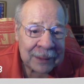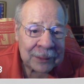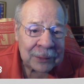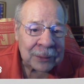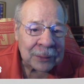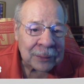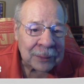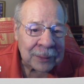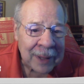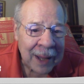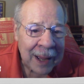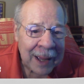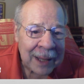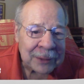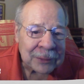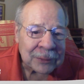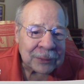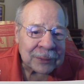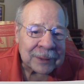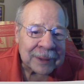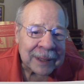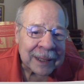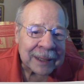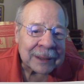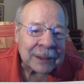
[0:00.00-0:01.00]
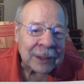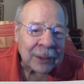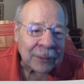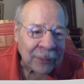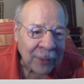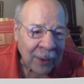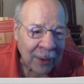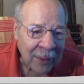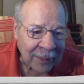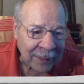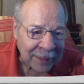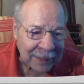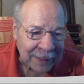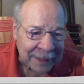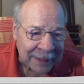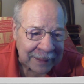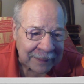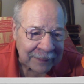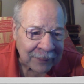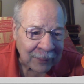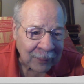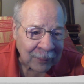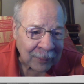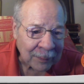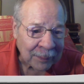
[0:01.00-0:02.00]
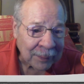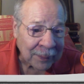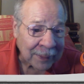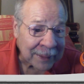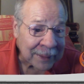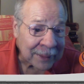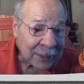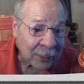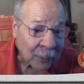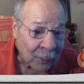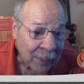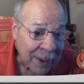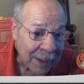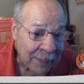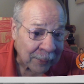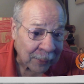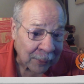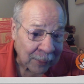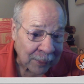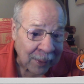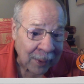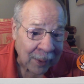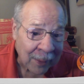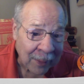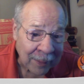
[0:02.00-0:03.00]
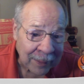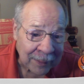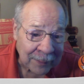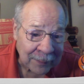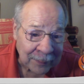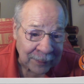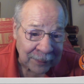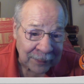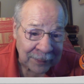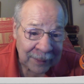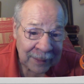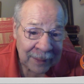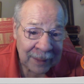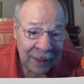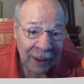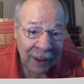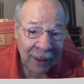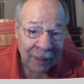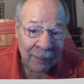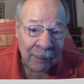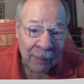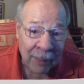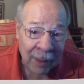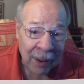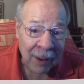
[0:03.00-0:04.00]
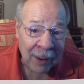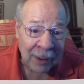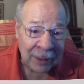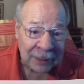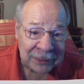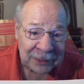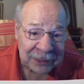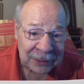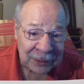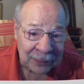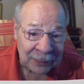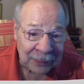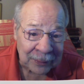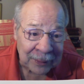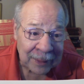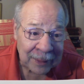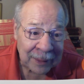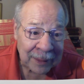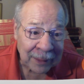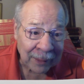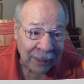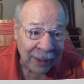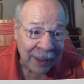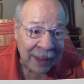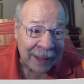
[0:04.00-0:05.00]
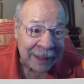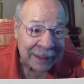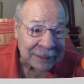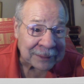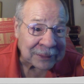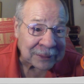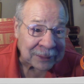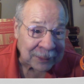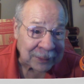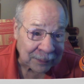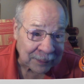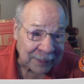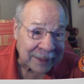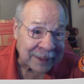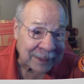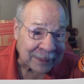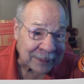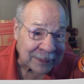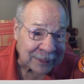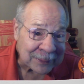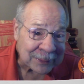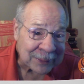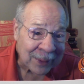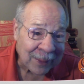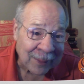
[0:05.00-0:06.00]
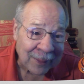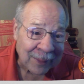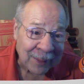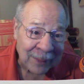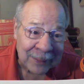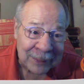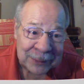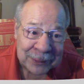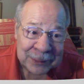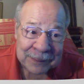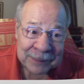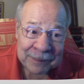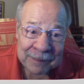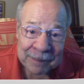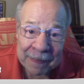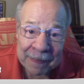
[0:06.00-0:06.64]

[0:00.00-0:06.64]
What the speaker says: to contradict authority or play the rebel card with a boss who likes to be in charge.